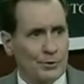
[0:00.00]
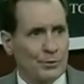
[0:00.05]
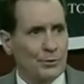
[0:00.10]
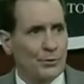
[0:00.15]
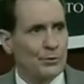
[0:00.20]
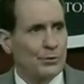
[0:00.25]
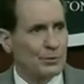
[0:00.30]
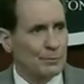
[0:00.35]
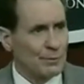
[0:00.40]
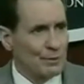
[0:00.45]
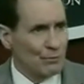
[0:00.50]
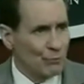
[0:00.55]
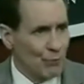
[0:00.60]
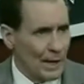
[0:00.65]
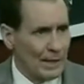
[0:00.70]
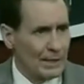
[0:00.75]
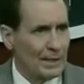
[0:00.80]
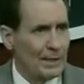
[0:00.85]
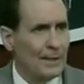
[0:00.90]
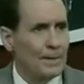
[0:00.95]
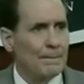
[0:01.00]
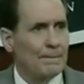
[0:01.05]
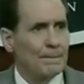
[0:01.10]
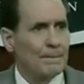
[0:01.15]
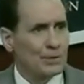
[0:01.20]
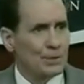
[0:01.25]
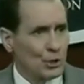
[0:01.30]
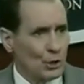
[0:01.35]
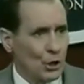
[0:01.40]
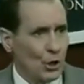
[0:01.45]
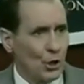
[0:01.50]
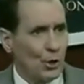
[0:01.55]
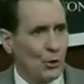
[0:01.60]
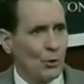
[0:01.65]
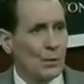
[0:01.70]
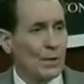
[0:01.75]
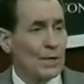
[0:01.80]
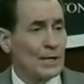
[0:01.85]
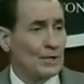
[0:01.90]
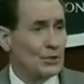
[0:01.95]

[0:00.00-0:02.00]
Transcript: to do is to be ready to go,